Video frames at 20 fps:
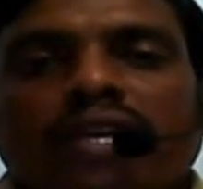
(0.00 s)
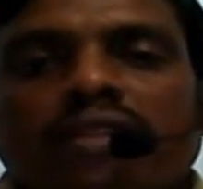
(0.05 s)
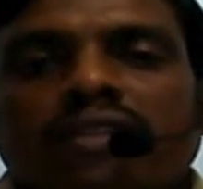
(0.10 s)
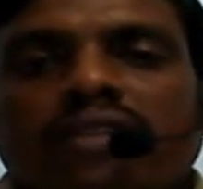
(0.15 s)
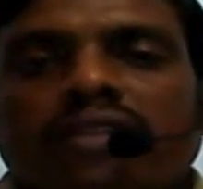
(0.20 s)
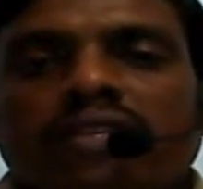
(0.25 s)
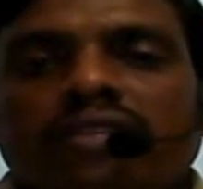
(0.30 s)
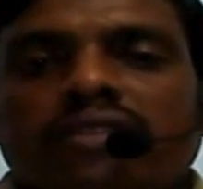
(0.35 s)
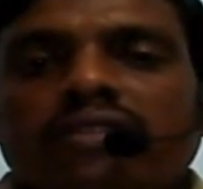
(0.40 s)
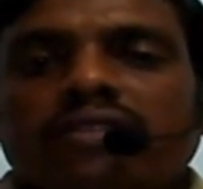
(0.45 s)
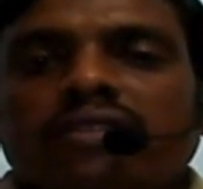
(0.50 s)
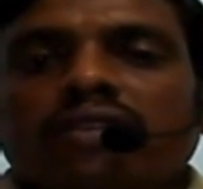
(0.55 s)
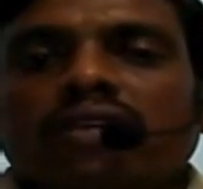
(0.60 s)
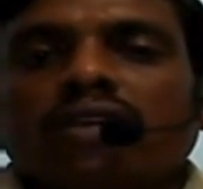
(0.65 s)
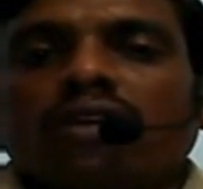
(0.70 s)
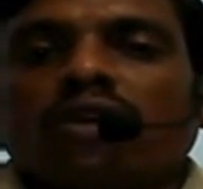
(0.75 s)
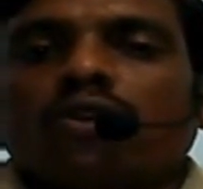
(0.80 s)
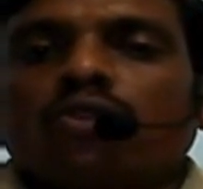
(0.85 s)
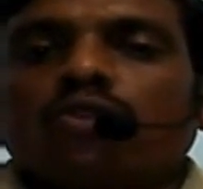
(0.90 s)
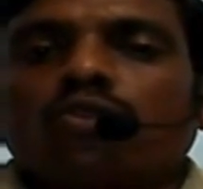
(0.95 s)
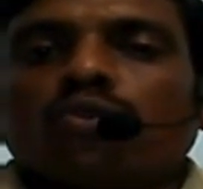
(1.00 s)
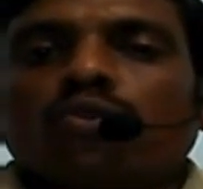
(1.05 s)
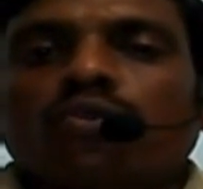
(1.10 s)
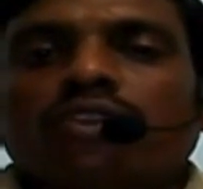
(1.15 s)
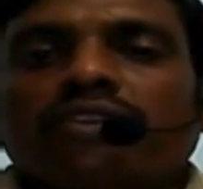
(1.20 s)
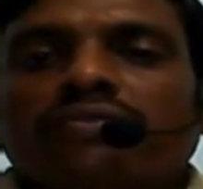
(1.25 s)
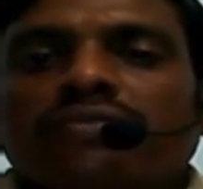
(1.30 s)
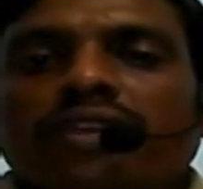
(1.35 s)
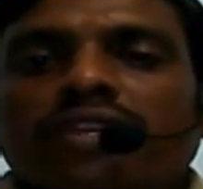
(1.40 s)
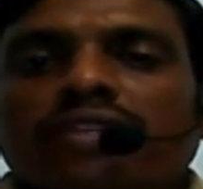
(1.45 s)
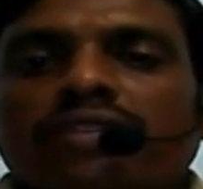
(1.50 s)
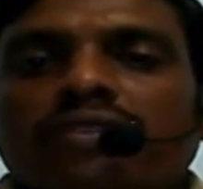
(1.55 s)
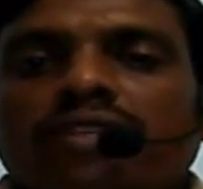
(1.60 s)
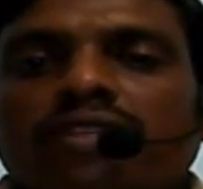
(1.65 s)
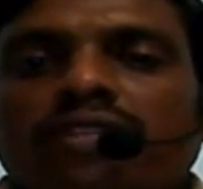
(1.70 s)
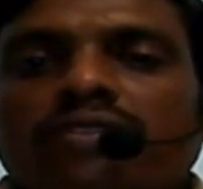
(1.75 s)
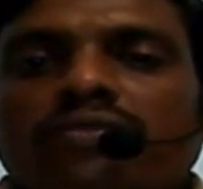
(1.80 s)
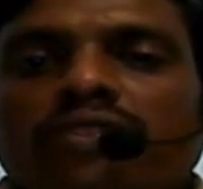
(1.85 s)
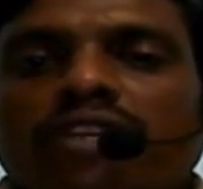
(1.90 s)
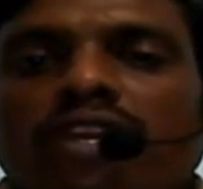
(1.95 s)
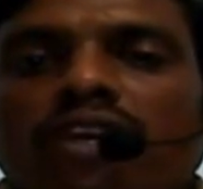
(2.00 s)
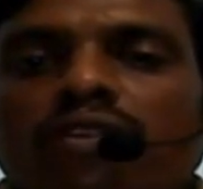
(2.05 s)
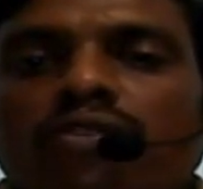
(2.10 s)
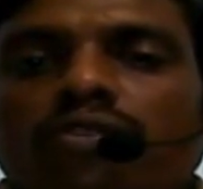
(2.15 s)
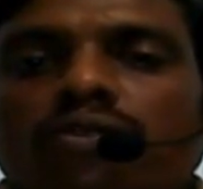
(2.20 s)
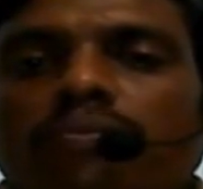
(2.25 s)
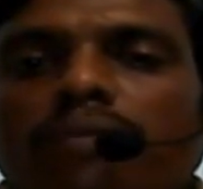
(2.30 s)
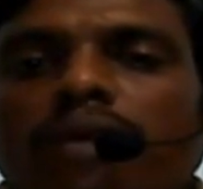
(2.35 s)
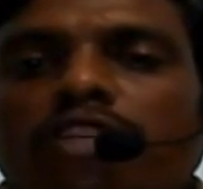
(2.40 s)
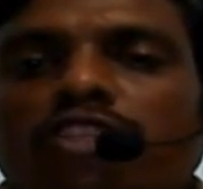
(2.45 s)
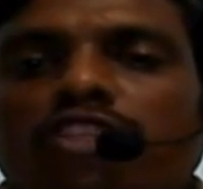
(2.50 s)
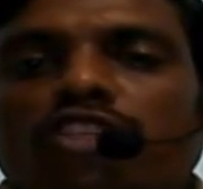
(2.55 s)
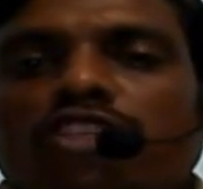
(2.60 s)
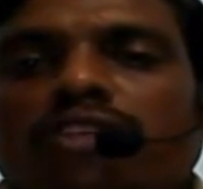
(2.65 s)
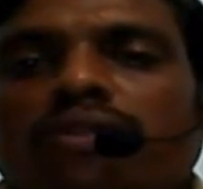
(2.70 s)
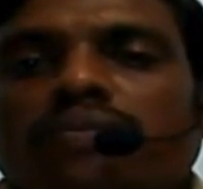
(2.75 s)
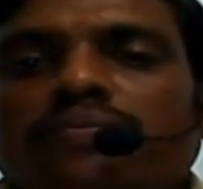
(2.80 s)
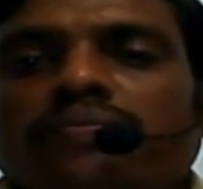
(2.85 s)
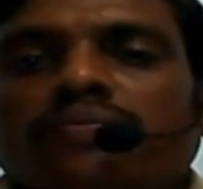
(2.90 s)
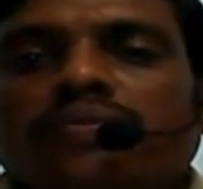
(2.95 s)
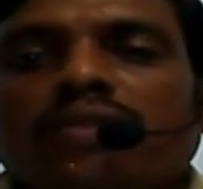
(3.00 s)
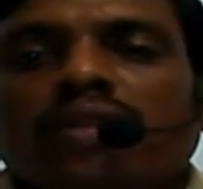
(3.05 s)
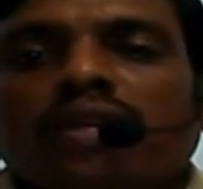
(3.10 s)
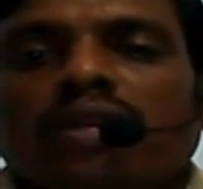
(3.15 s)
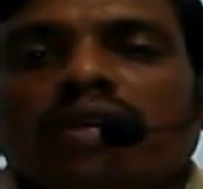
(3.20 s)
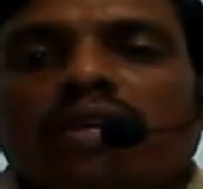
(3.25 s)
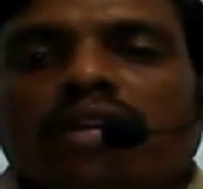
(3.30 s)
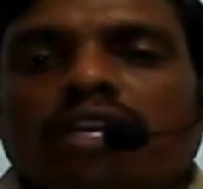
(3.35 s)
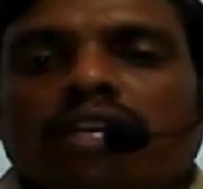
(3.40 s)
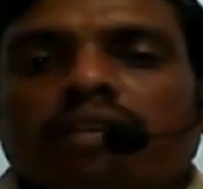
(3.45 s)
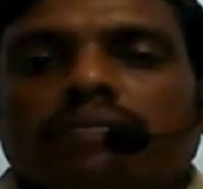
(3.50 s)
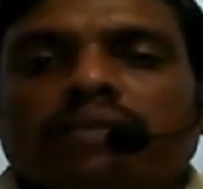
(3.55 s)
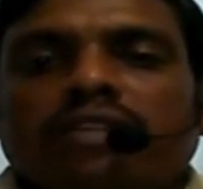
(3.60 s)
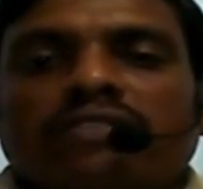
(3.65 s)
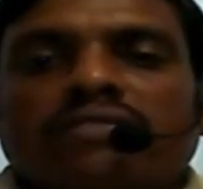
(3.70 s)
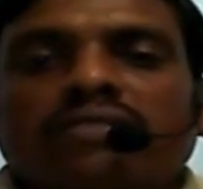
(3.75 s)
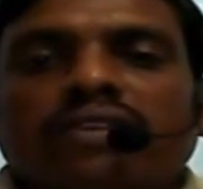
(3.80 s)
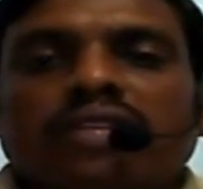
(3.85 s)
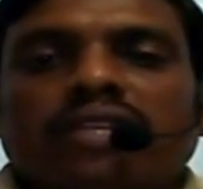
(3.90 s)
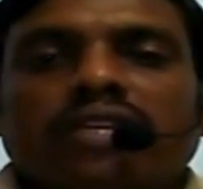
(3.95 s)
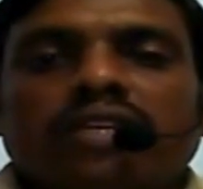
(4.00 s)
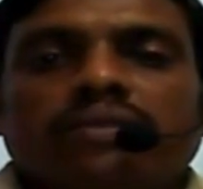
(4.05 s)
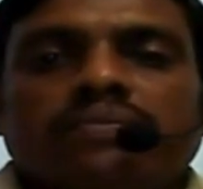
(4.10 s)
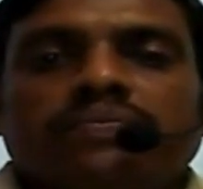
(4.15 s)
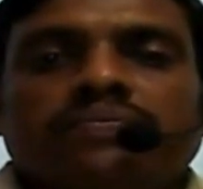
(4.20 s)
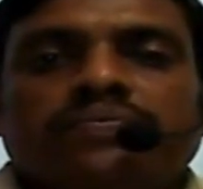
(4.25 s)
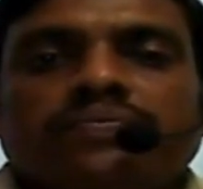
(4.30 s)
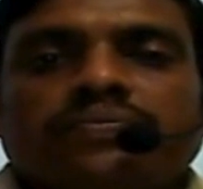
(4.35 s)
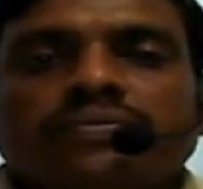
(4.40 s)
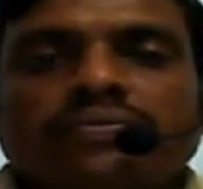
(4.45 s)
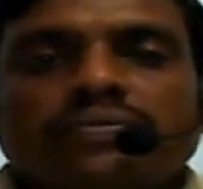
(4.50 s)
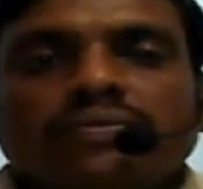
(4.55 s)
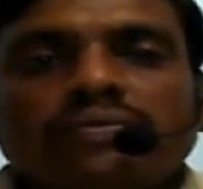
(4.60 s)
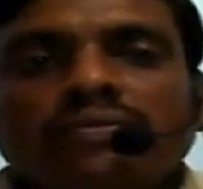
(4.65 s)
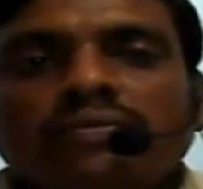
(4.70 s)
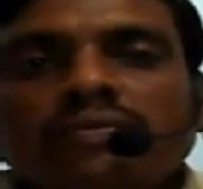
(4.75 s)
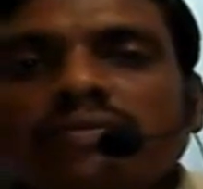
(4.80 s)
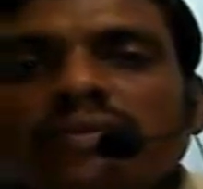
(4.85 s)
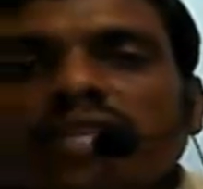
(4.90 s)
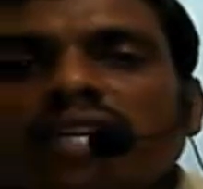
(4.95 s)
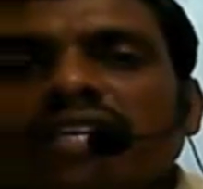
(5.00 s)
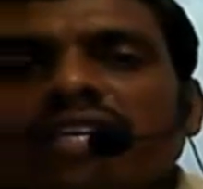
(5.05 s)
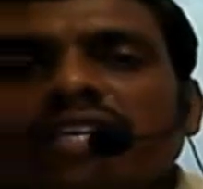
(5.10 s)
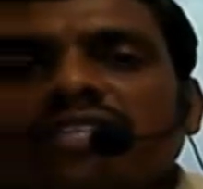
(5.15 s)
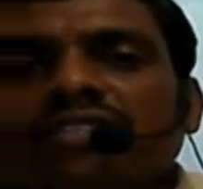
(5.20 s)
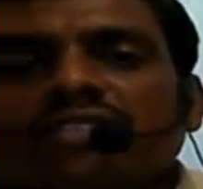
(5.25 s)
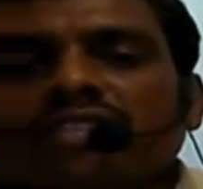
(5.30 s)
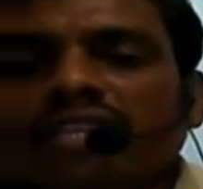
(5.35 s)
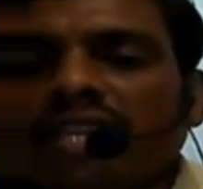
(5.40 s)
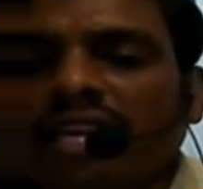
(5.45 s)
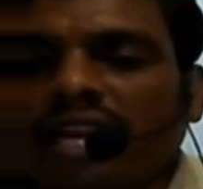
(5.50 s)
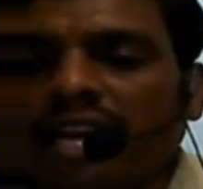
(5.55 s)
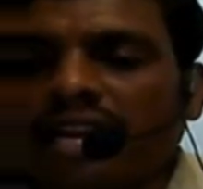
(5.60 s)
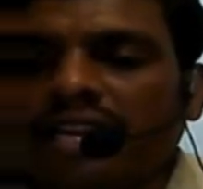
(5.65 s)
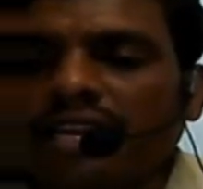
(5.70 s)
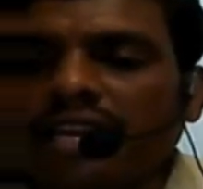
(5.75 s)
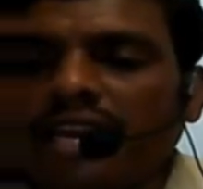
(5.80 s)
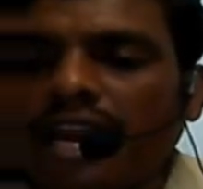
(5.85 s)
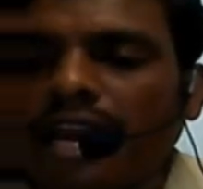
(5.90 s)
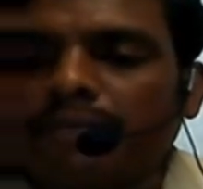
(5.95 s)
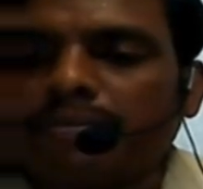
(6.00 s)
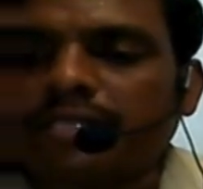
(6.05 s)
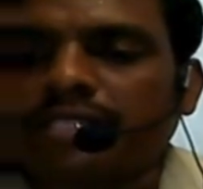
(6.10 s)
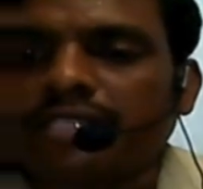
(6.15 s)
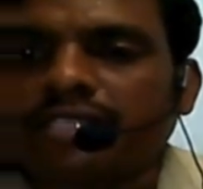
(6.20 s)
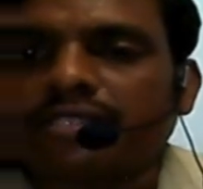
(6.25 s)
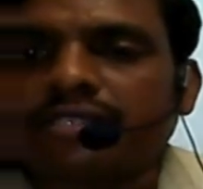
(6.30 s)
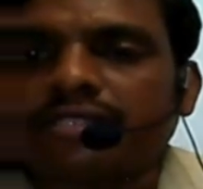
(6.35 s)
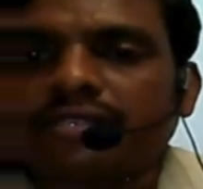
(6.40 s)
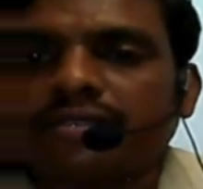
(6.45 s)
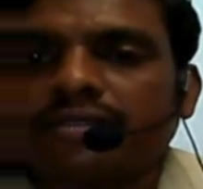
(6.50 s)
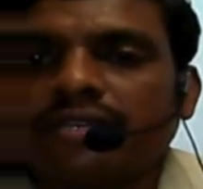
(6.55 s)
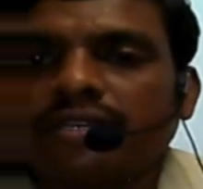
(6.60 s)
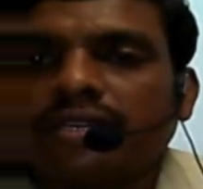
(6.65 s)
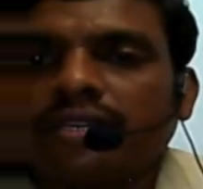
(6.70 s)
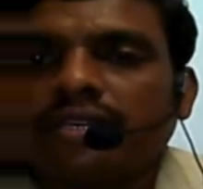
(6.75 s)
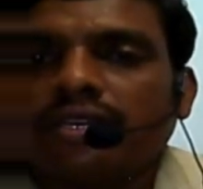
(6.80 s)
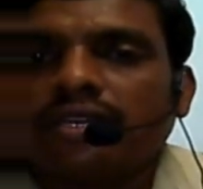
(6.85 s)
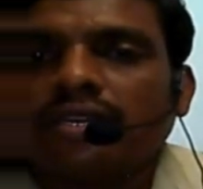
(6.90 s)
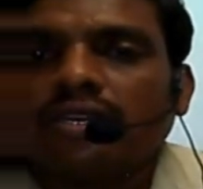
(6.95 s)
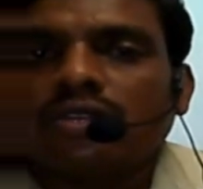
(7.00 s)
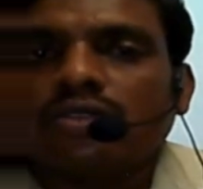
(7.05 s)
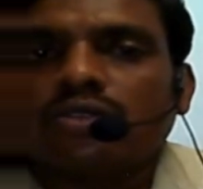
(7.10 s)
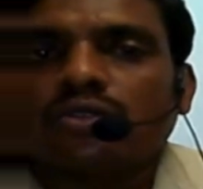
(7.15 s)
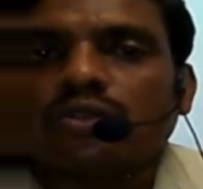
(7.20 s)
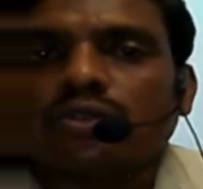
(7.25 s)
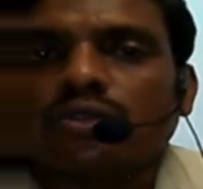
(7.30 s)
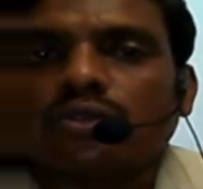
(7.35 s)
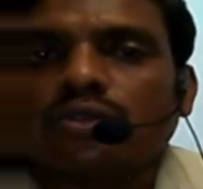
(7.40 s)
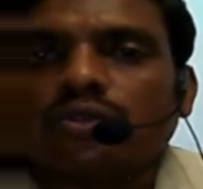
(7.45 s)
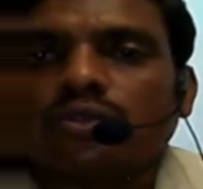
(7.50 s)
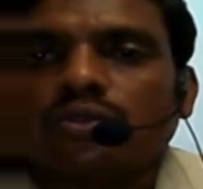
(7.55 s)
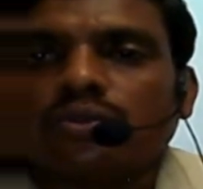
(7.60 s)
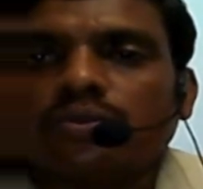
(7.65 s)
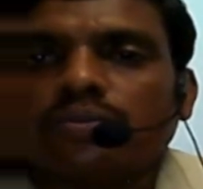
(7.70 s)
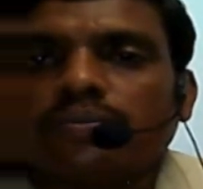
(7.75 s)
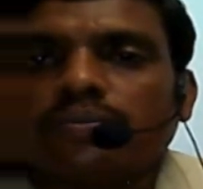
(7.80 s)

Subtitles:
These 2 differences we have to mention in between the niche and the habitat. So